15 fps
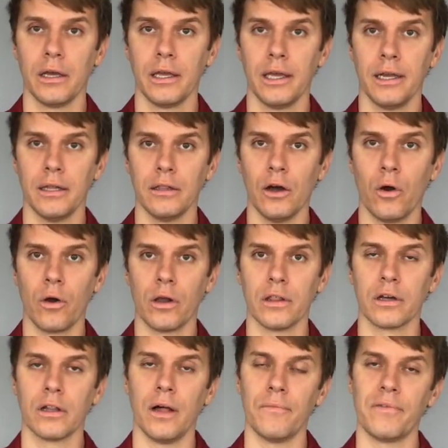hit it lower on
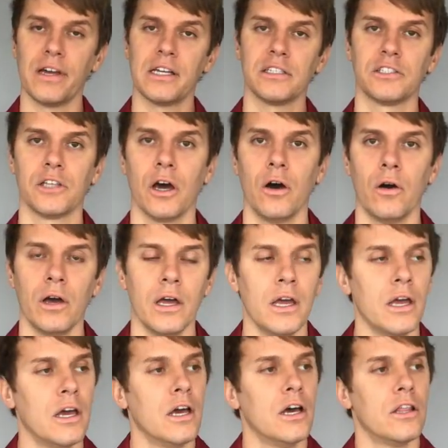the club face. So
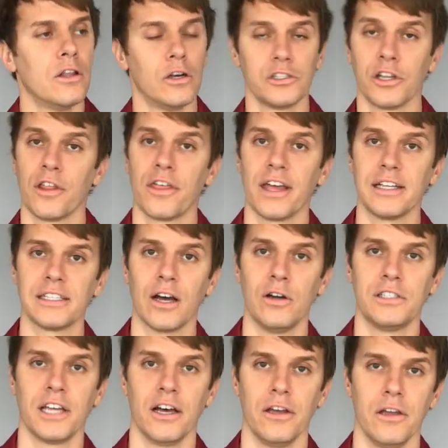those are the things I
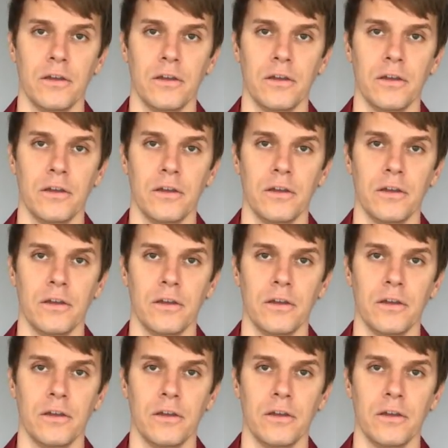would tell